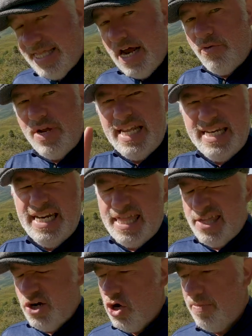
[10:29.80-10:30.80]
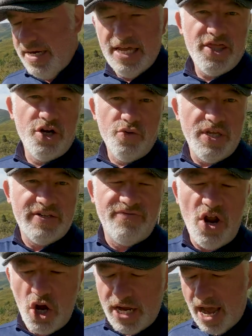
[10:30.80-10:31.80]
and that really did throw me. It threw this
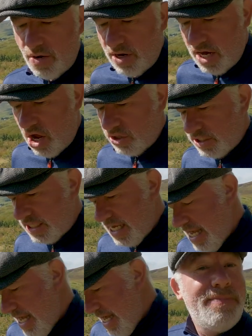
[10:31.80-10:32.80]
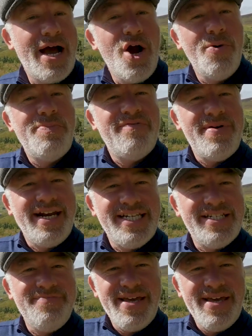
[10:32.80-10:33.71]
vlog out a lot. But I hope I've managed to